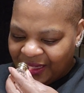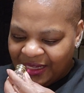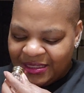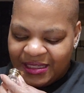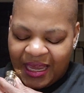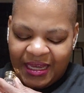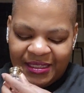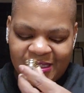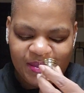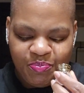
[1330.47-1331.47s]
It's a
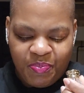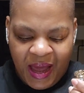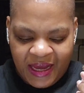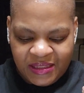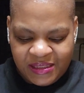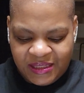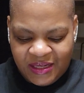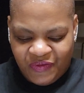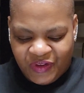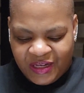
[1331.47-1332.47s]

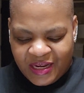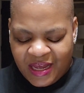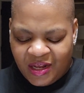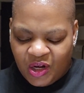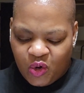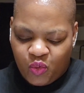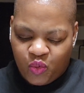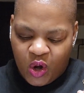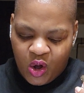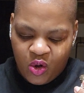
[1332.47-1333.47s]
spicy vanilla
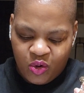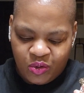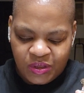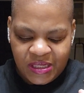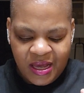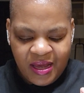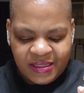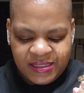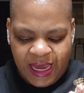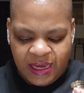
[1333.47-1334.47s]
rose
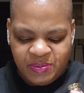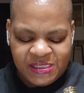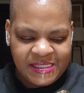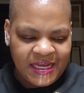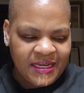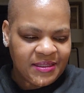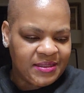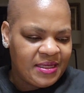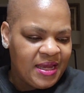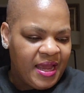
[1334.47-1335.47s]
type scent.
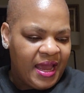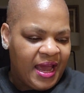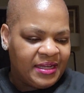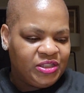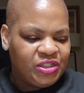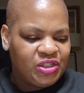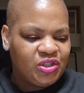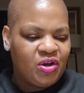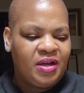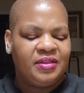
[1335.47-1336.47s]
I just
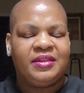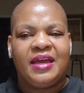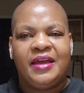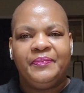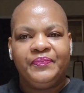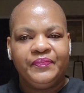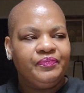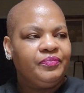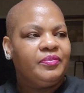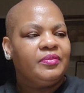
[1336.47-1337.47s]
thought that
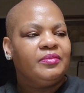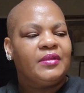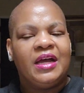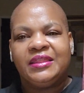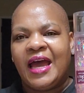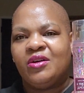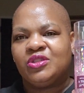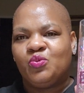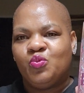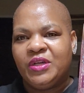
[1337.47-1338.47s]

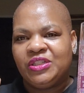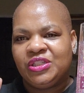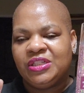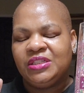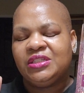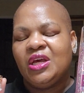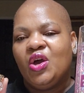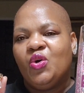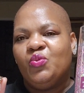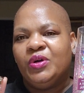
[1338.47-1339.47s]
1,000 wishes
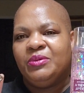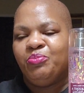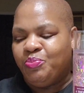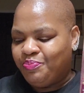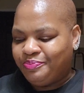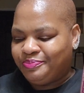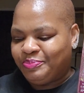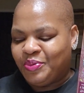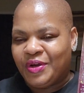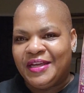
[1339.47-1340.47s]
would
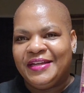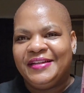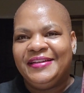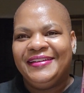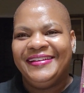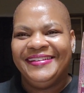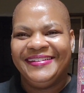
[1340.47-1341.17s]
bring